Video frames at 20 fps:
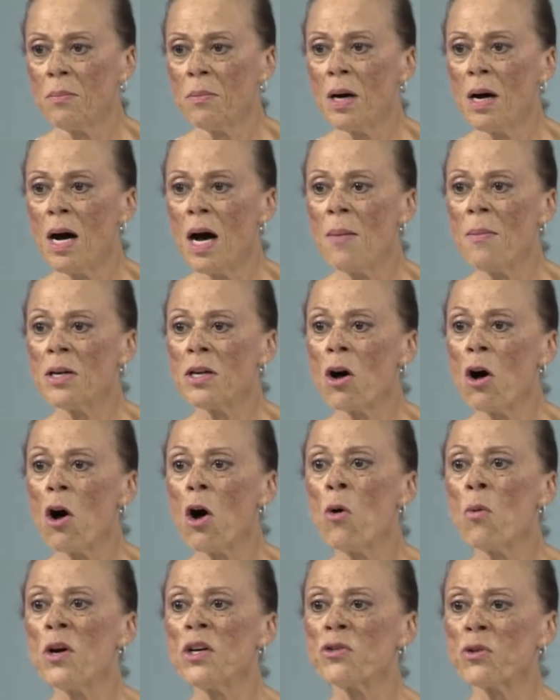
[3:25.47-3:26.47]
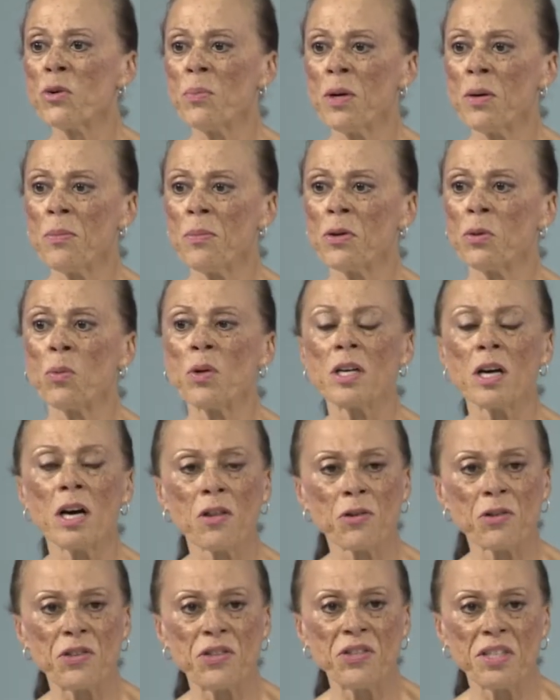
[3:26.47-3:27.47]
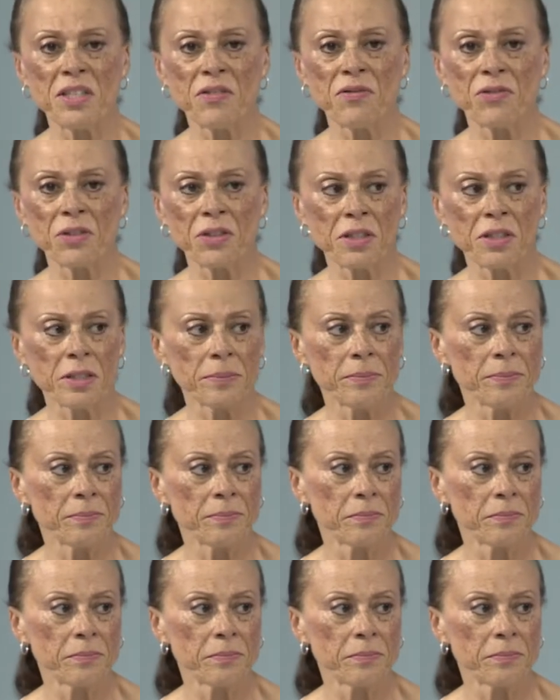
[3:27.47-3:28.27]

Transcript: Muhammad always remembered what others did for him.